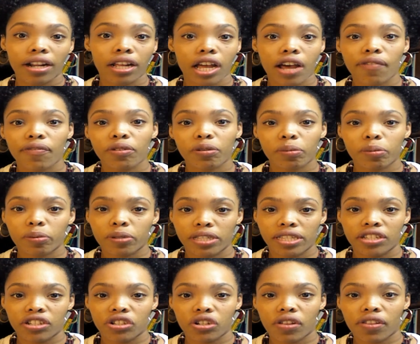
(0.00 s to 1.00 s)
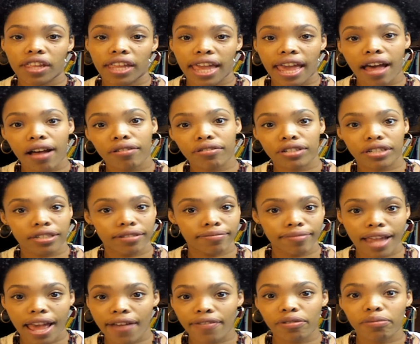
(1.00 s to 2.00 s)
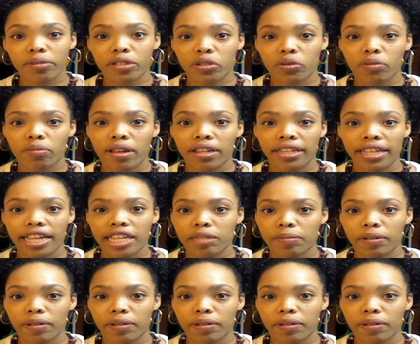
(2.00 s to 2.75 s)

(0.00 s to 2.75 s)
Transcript: a comfortable position on the couch and have her between my legs,